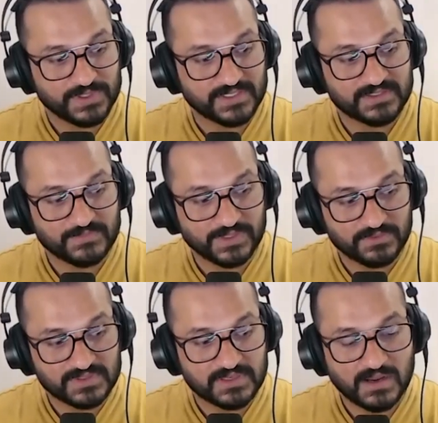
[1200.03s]
means when
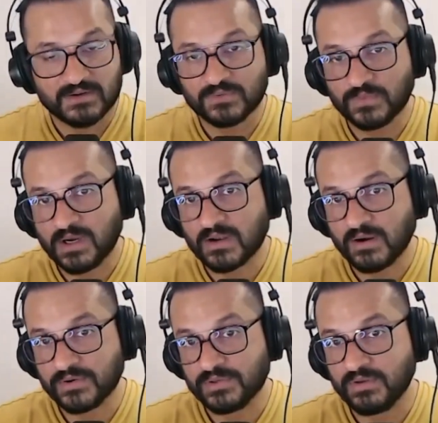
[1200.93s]
you start to work
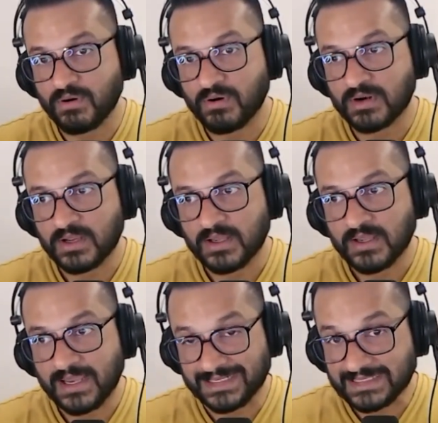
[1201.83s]
on your
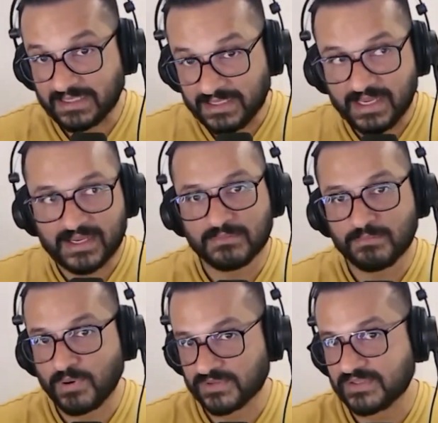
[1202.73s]
and create
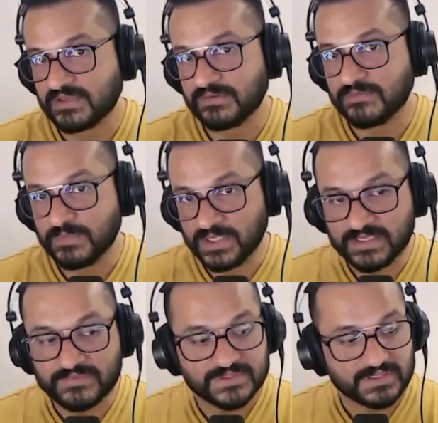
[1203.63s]
positive
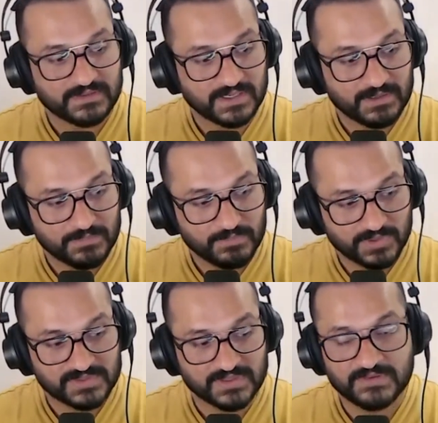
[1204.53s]
beliefs, right?
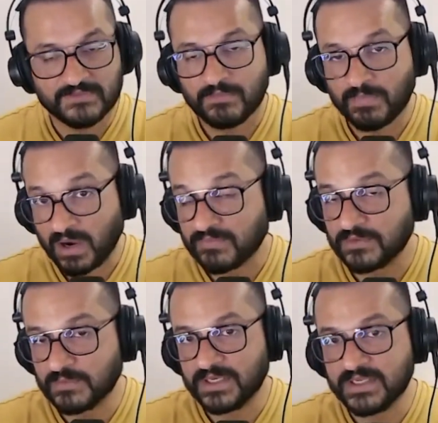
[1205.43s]
Positive,
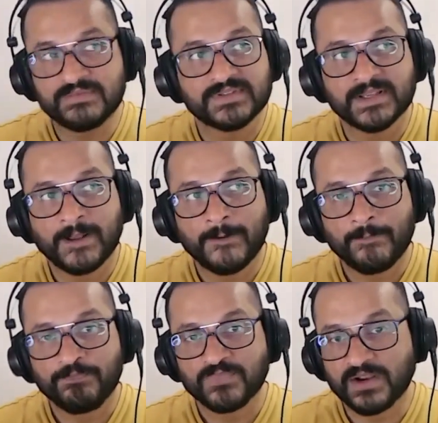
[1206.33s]
powerful beliefs,
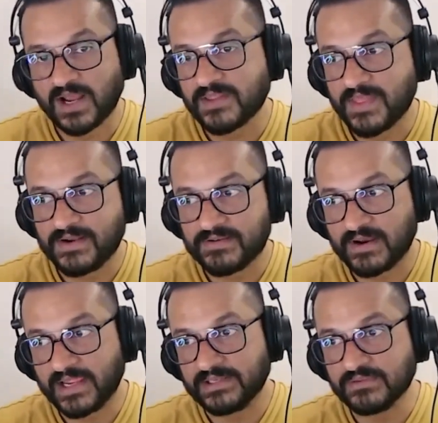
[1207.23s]
rather than
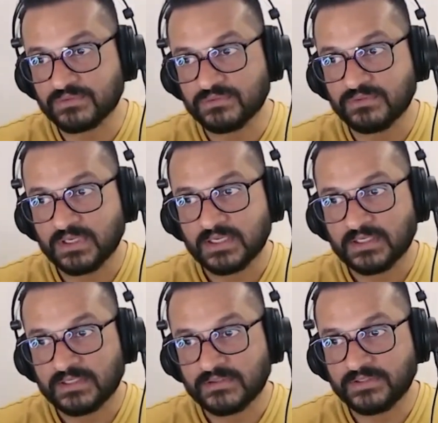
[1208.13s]
trying to
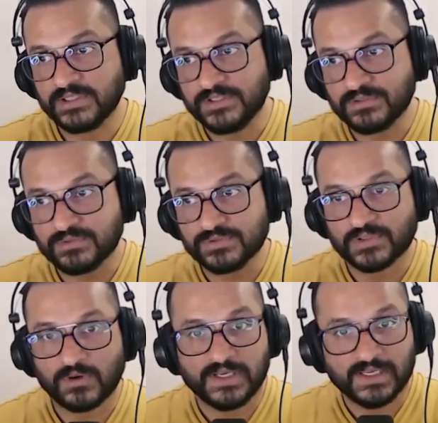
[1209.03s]
reduce
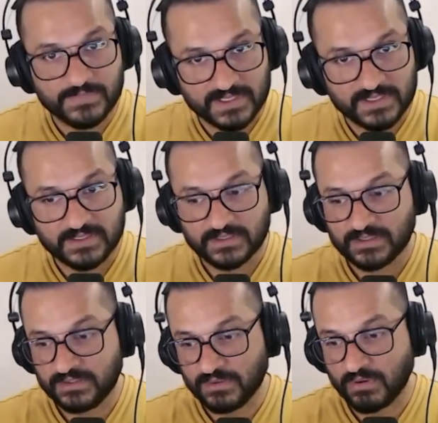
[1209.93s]
or limit
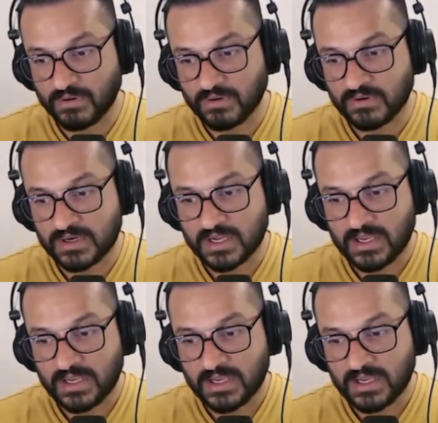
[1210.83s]
your